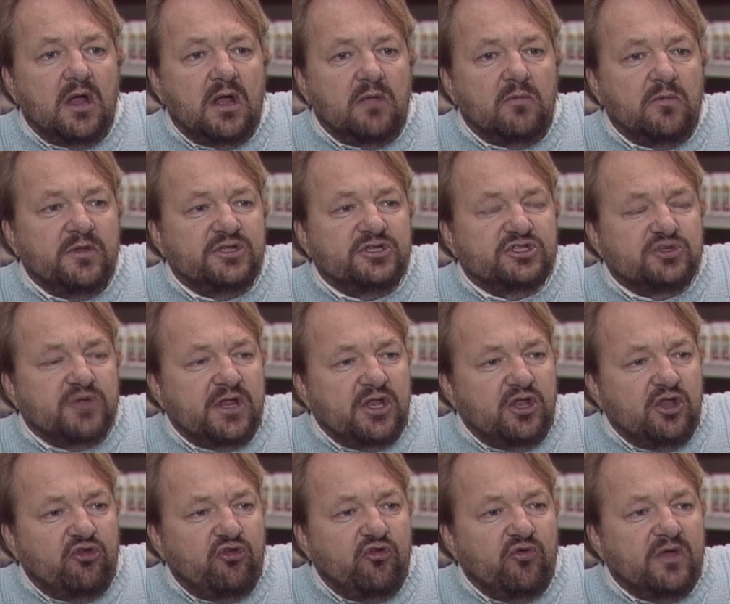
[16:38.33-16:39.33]

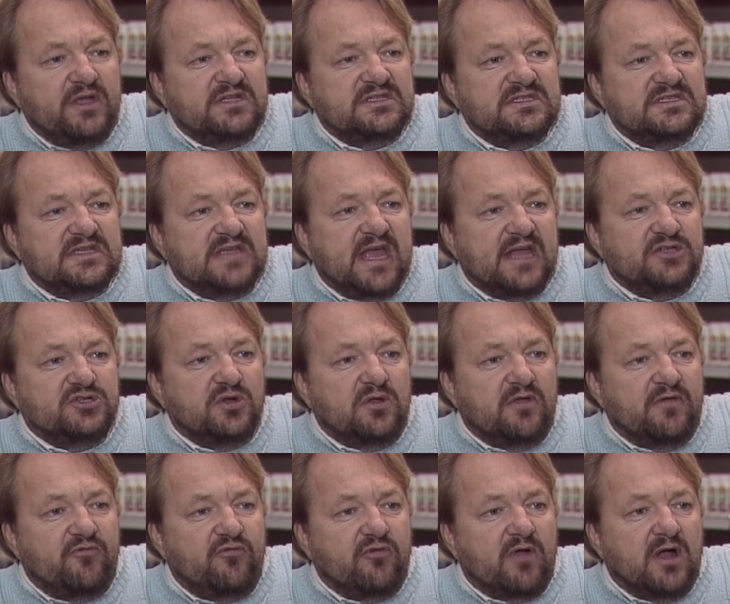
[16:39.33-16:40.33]
restricted to a schedule
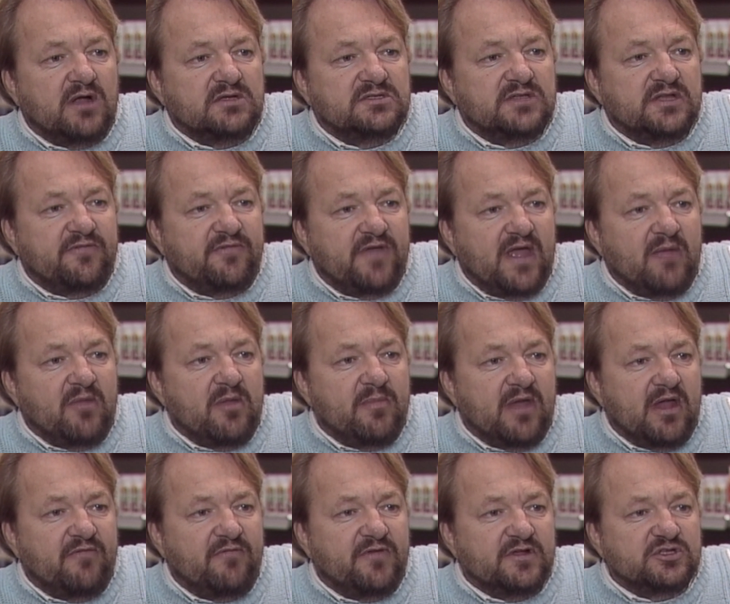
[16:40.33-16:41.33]
of drugs that family
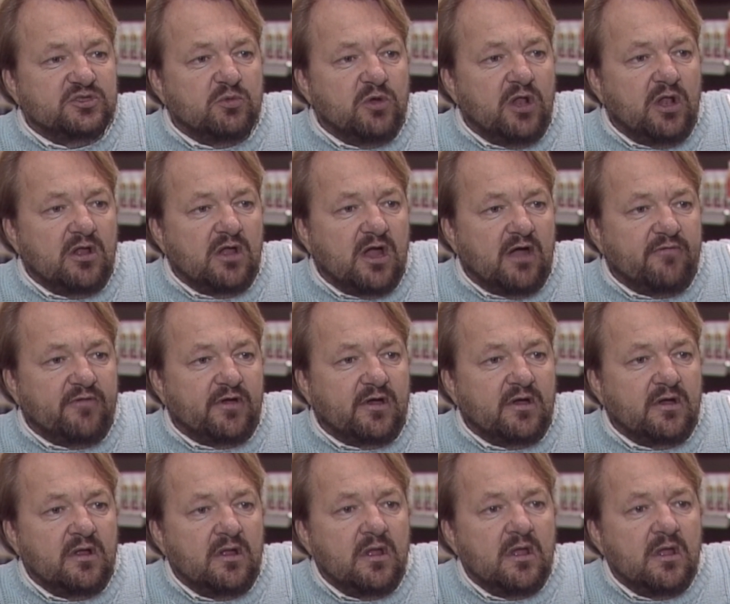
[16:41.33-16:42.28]
benefits will cover.